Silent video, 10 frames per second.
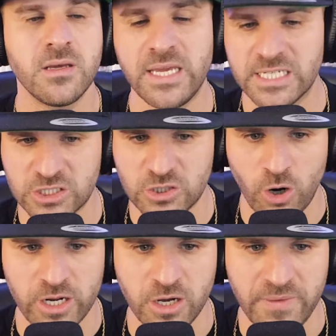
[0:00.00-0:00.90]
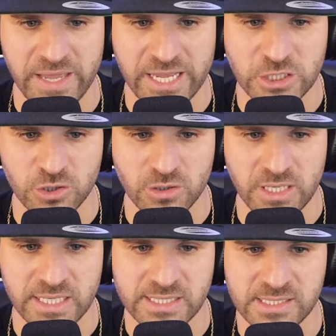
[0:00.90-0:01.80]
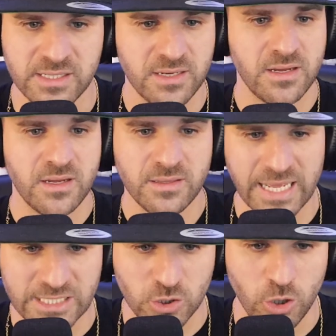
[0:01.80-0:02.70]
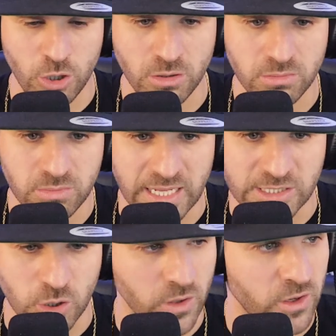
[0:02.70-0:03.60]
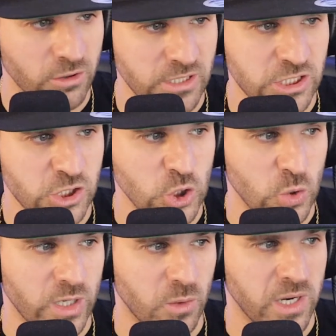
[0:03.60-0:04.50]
He is starting on the injured list. That's all. That's all there is to it.